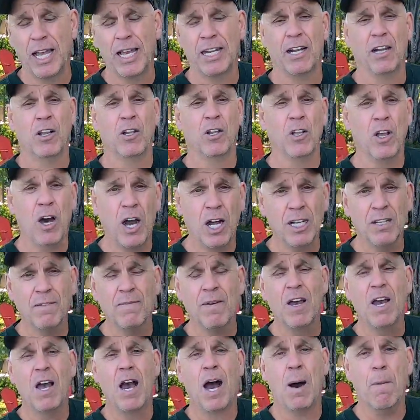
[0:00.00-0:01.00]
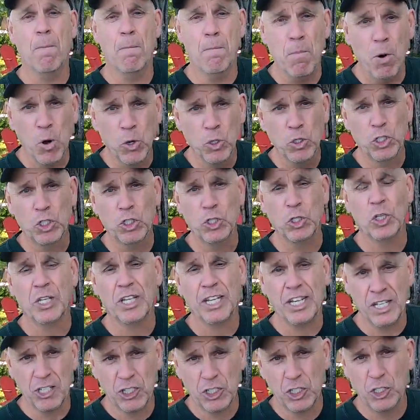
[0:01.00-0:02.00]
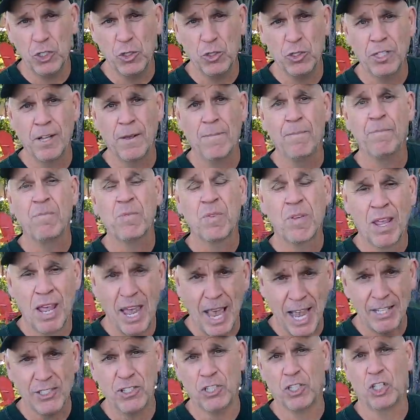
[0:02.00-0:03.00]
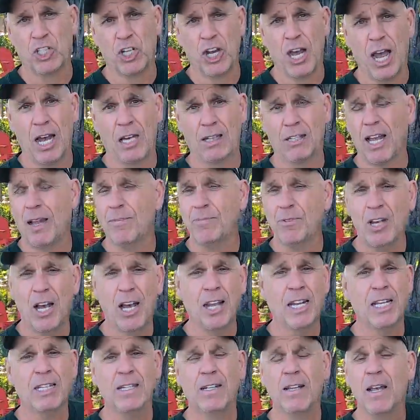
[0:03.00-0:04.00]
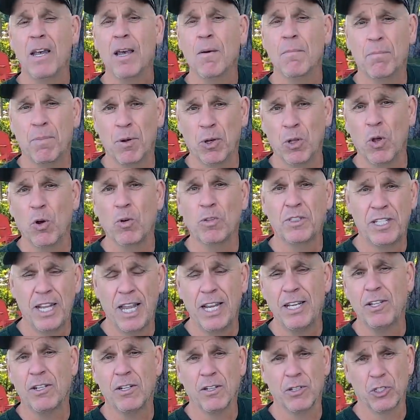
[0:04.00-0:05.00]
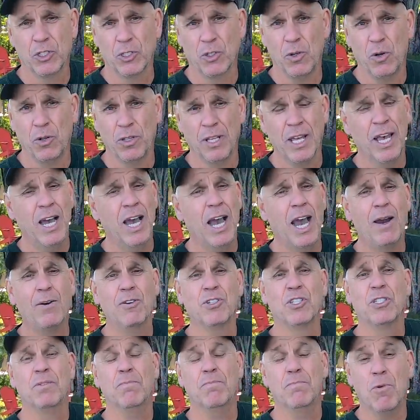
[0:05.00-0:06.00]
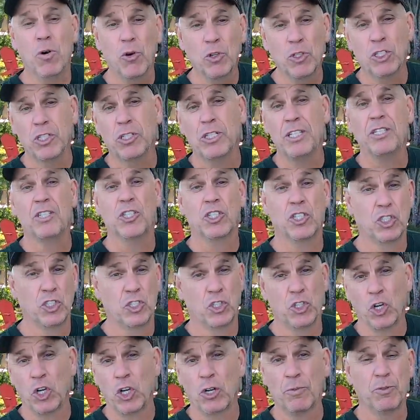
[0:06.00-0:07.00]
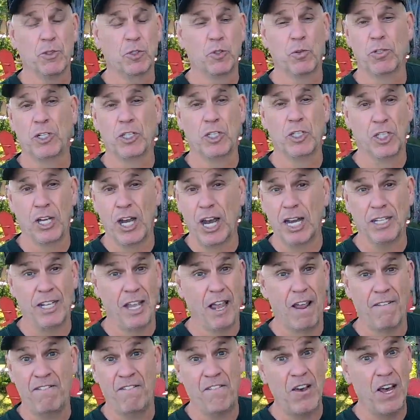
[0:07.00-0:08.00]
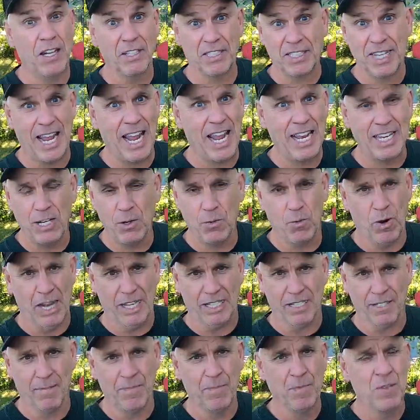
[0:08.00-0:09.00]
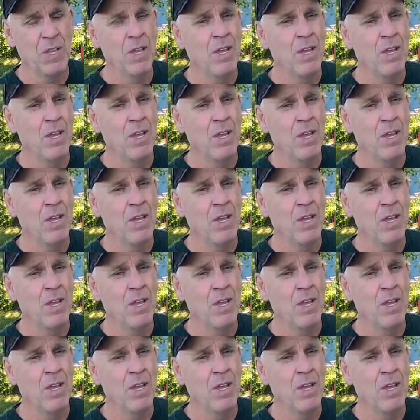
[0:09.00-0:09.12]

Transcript: I had a lot of emotional issues as a child. I'm talking below 10 years old. I was an emotionally disturbed sort of child. I felt anyways.